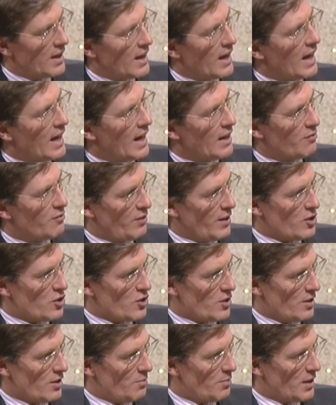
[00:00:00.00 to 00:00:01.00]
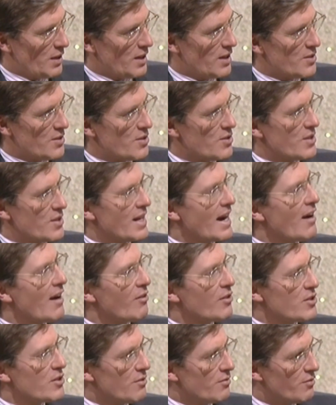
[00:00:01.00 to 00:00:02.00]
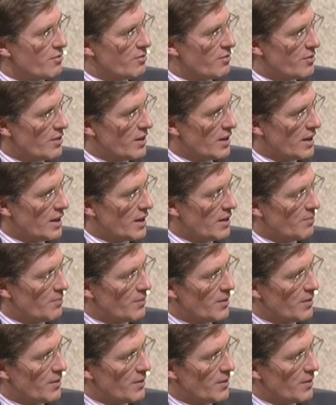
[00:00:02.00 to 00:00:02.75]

yeah. and fiction, because there's a narrative uh,